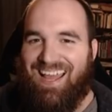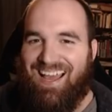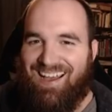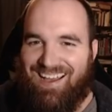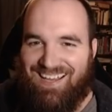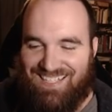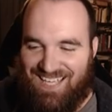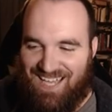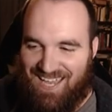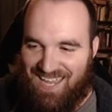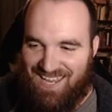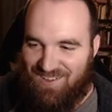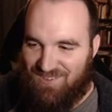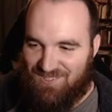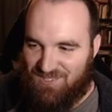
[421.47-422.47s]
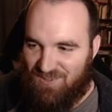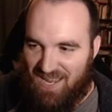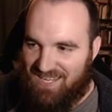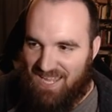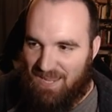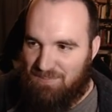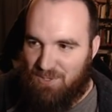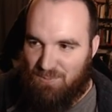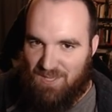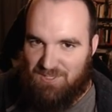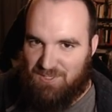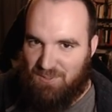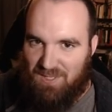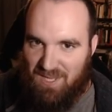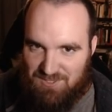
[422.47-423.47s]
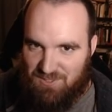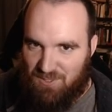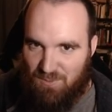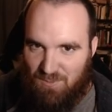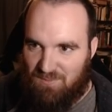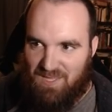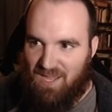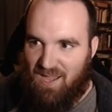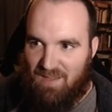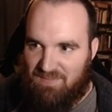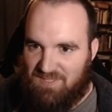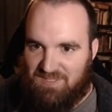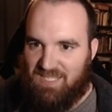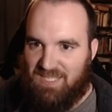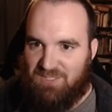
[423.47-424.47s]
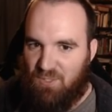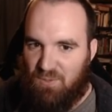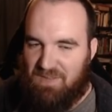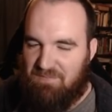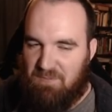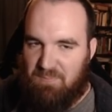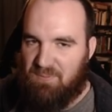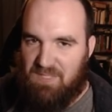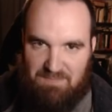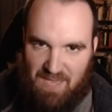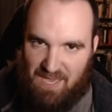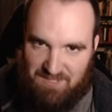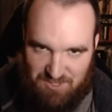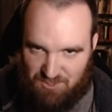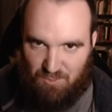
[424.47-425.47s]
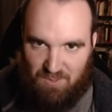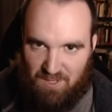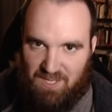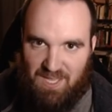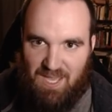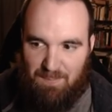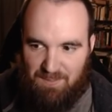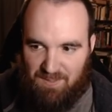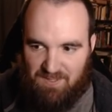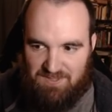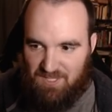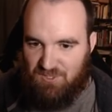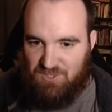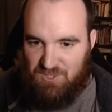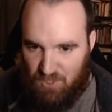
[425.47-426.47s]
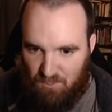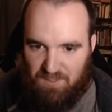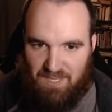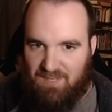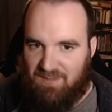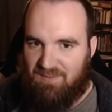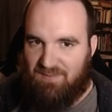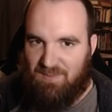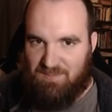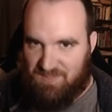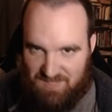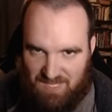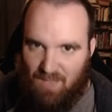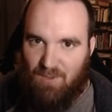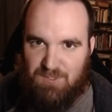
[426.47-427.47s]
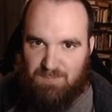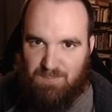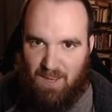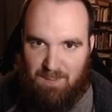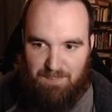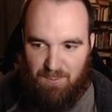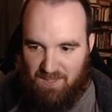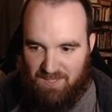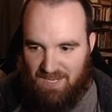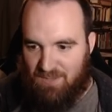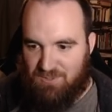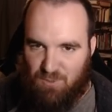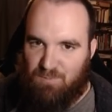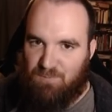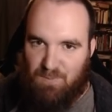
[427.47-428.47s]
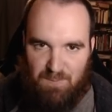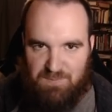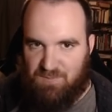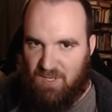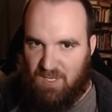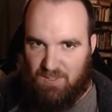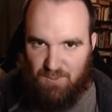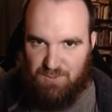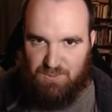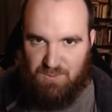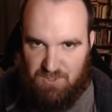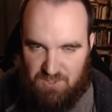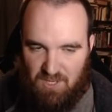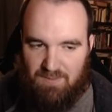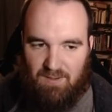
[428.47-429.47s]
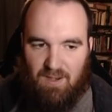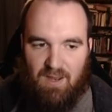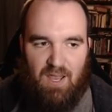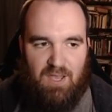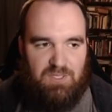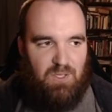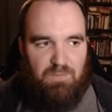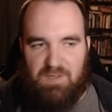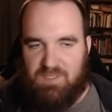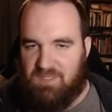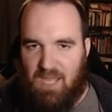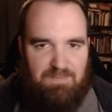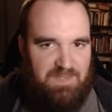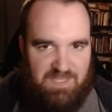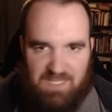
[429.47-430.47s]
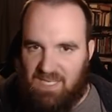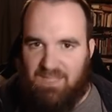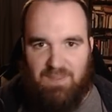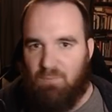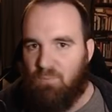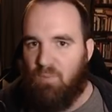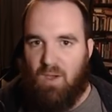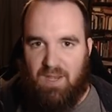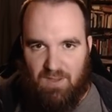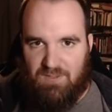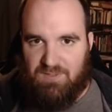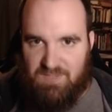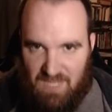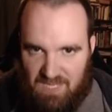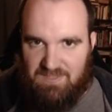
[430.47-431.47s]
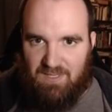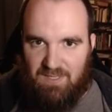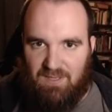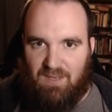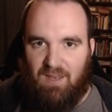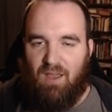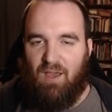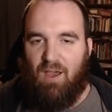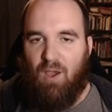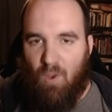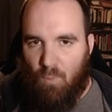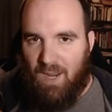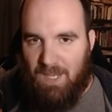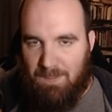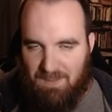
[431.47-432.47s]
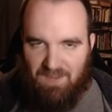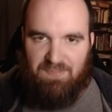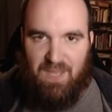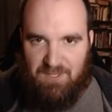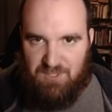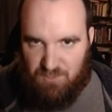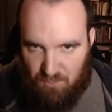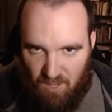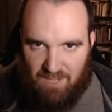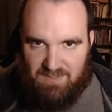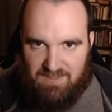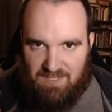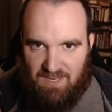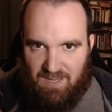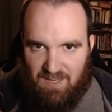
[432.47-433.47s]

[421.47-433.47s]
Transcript: uh, and also Endgame, and you realize, okay, so they obviously don't even believe that story because they're doing it themselves by putting out two films very close to each other. So if it's not fatigue, then what else is it? Oh, wait a minute, that's right.